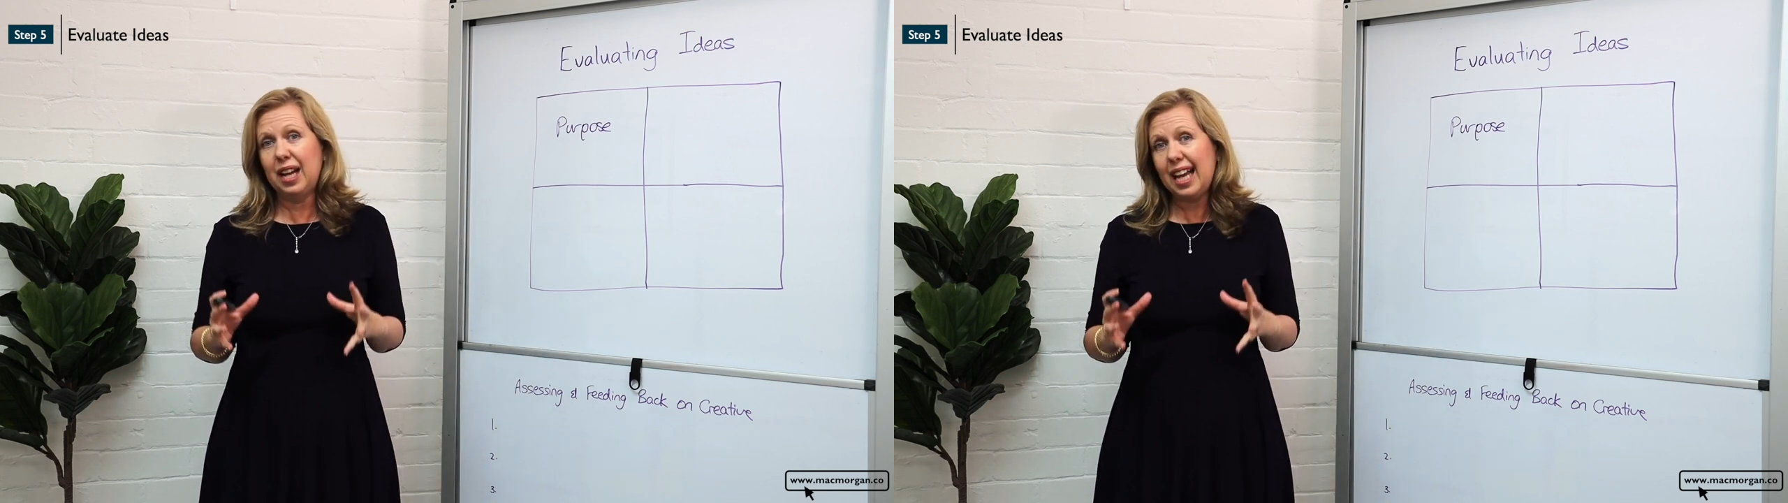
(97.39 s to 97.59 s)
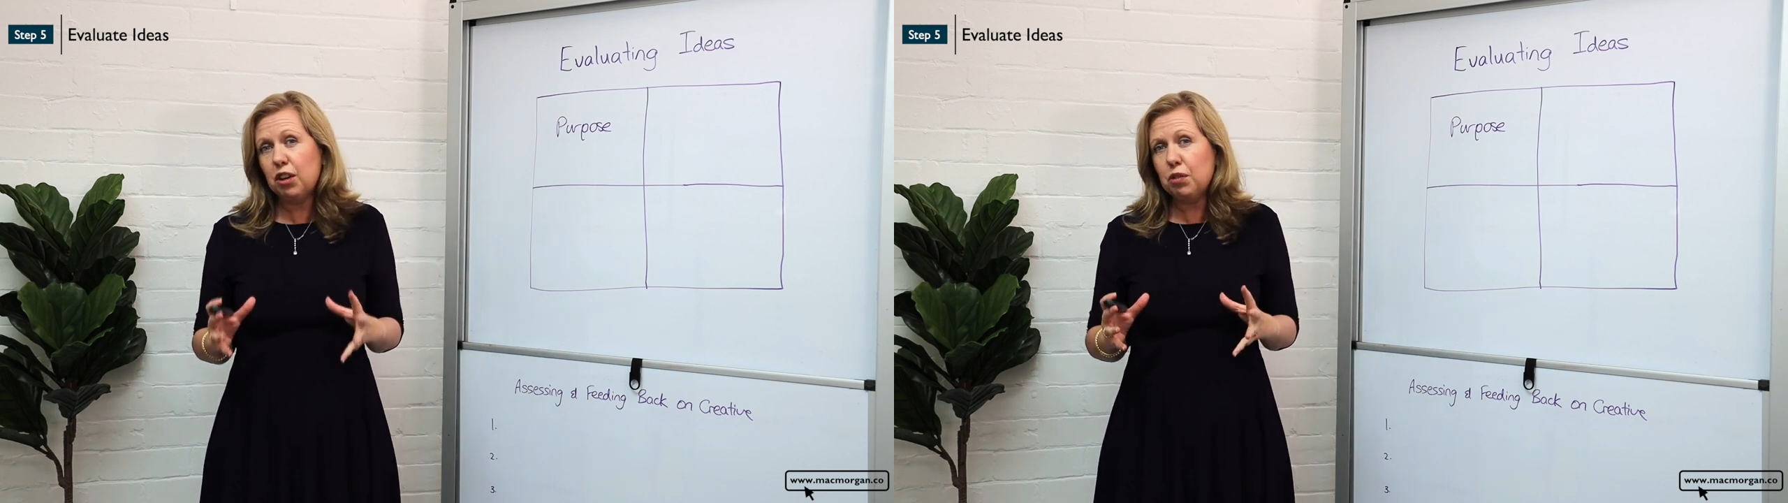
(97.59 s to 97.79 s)

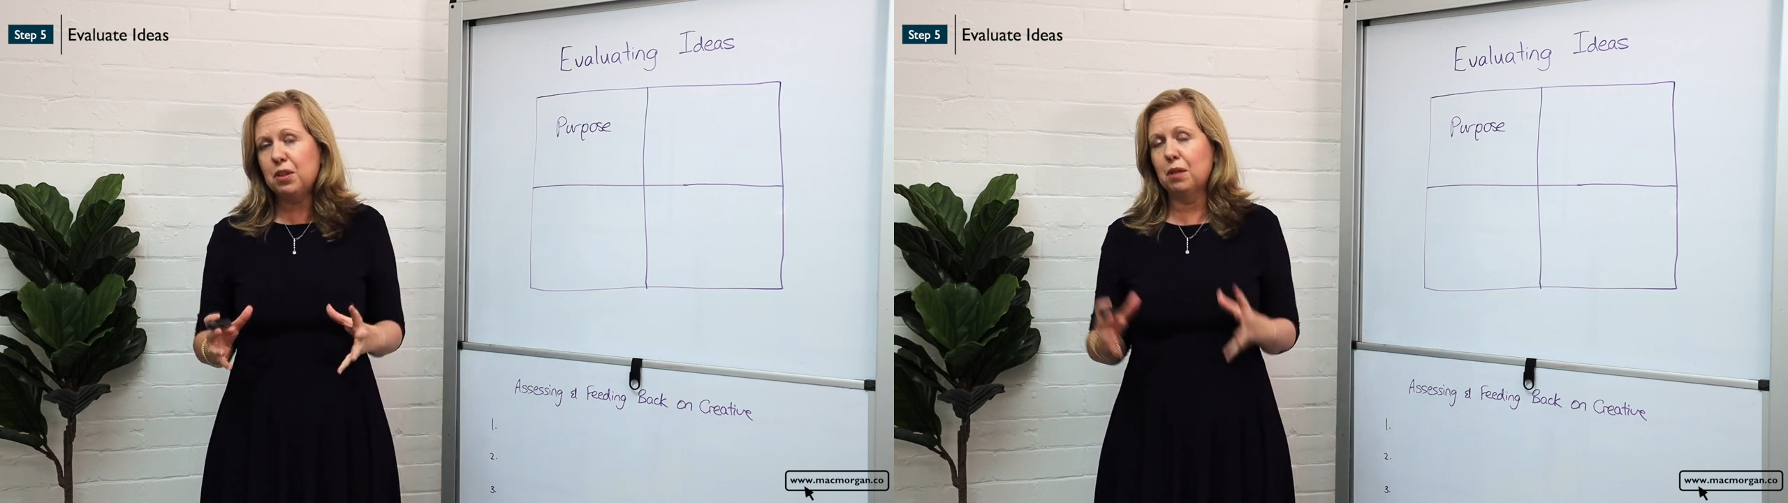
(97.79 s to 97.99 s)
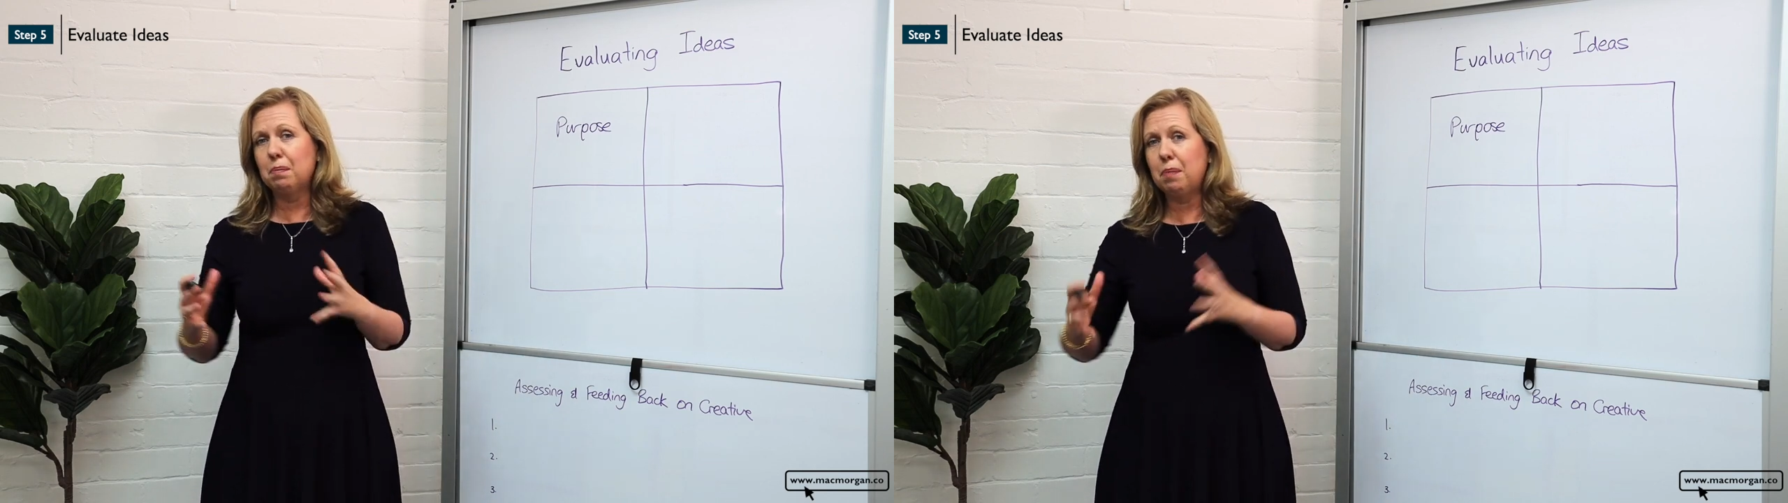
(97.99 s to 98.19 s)
help
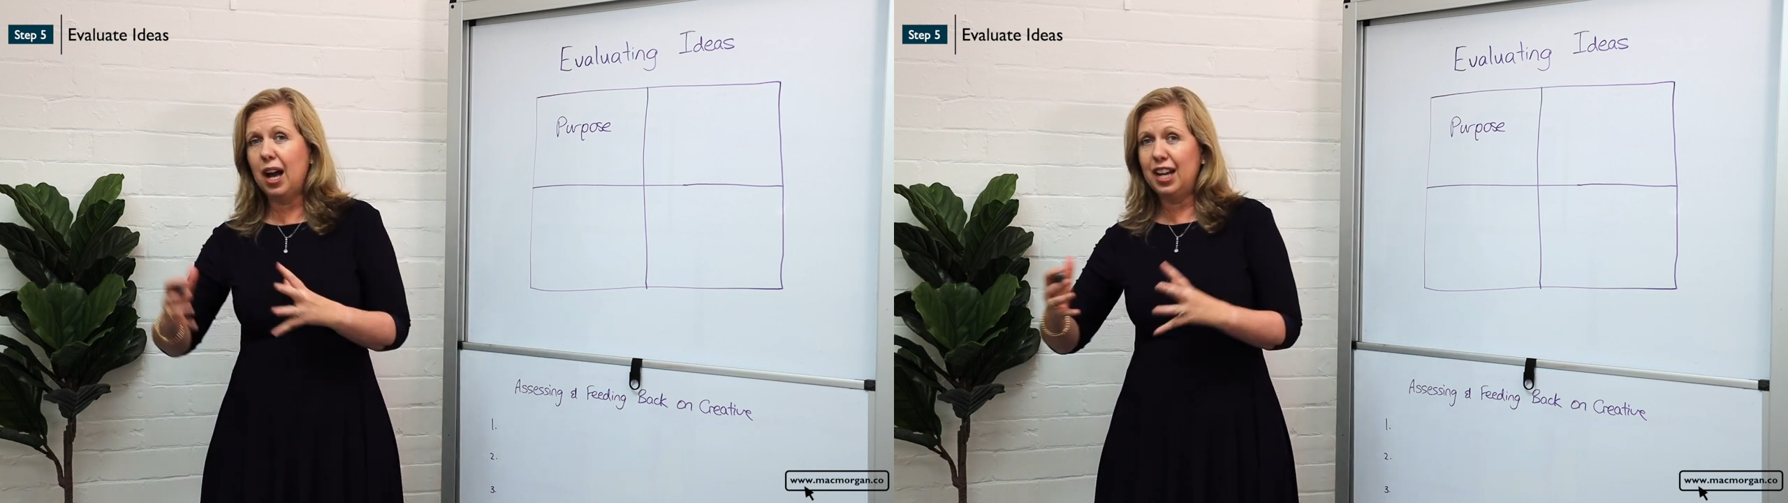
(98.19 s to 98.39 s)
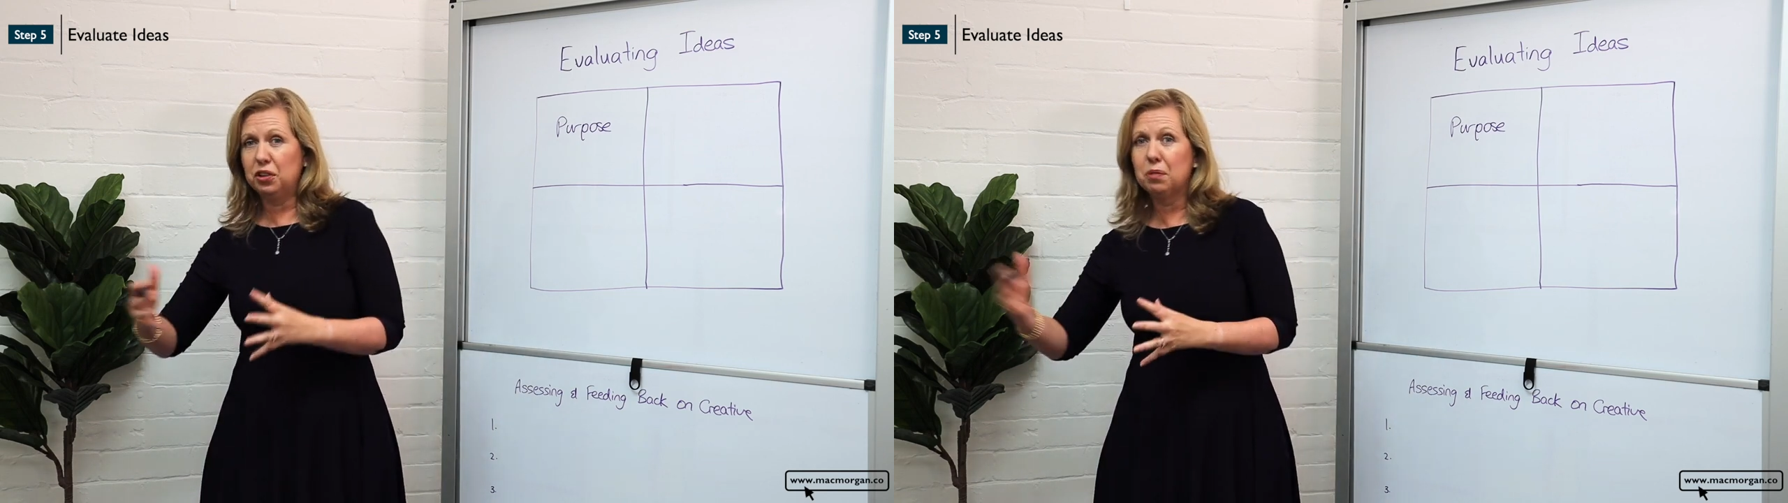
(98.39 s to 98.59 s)
them
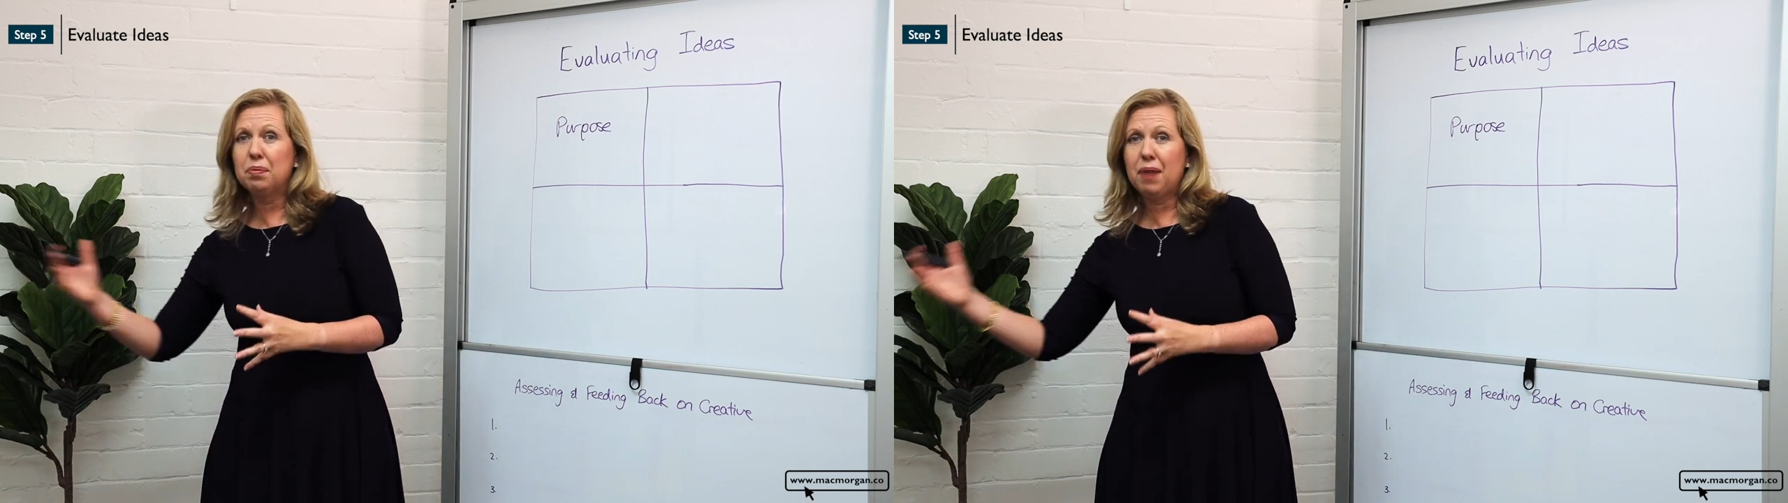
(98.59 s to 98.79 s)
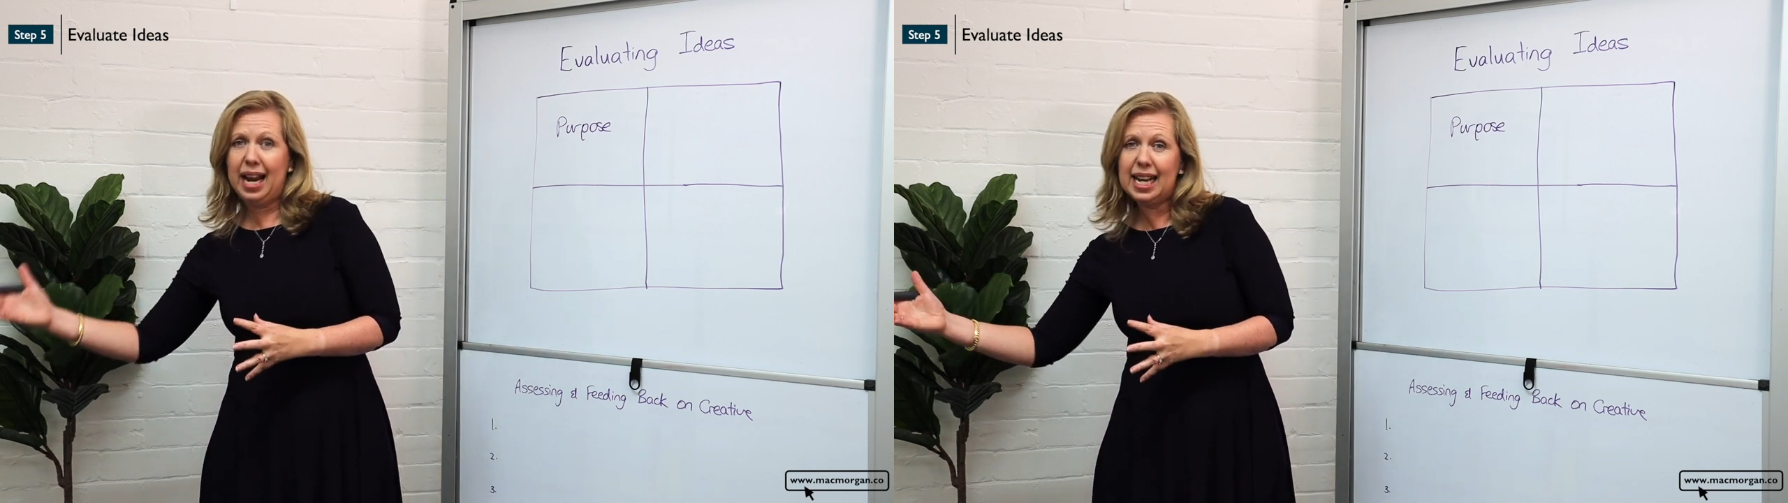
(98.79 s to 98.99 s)
buy your
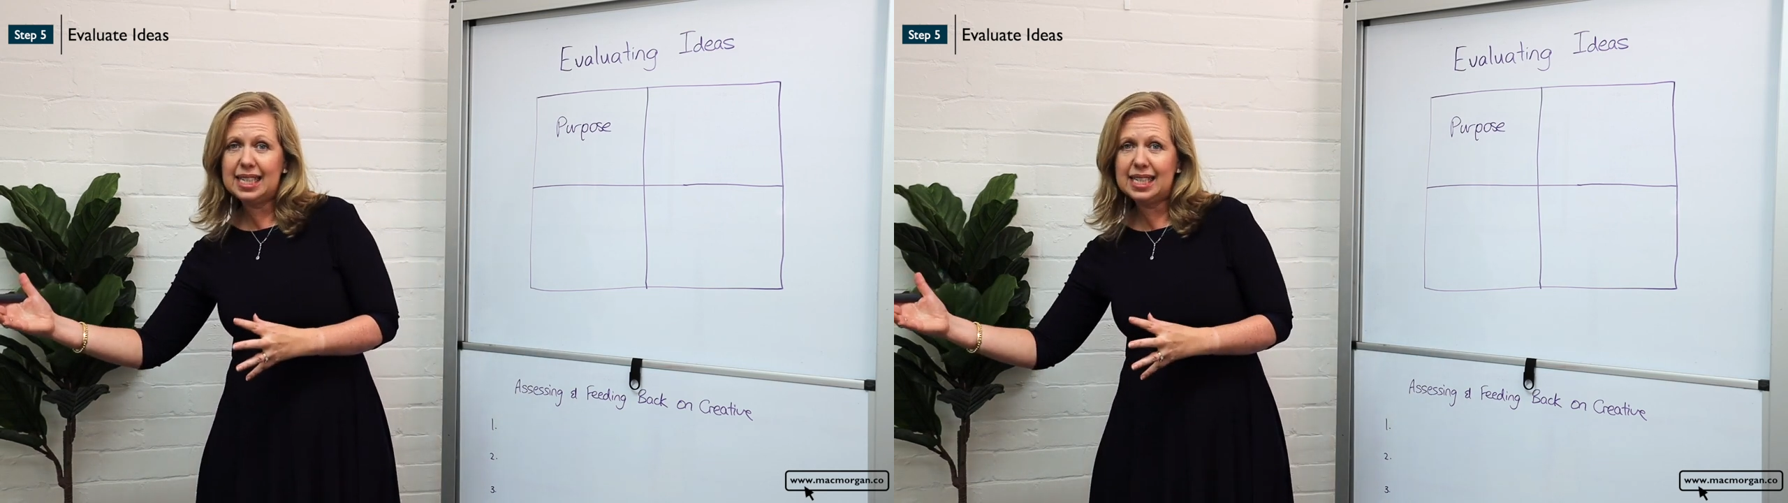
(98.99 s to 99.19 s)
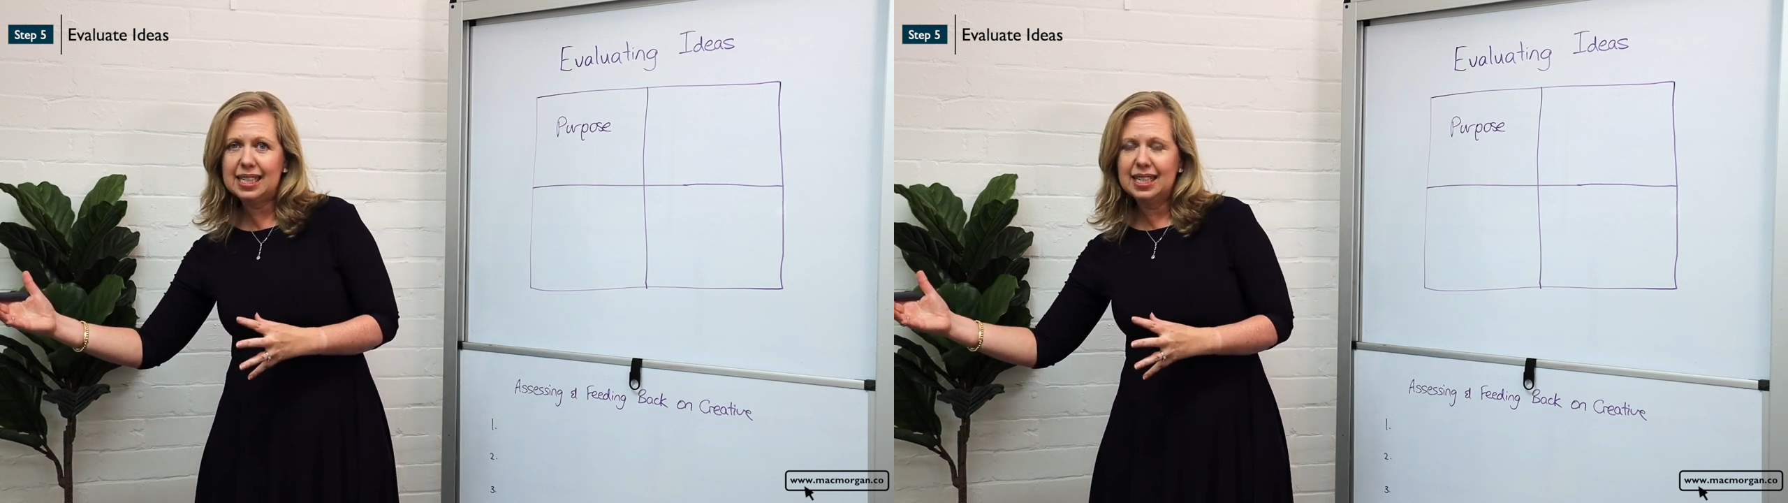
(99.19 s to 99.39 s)
brand,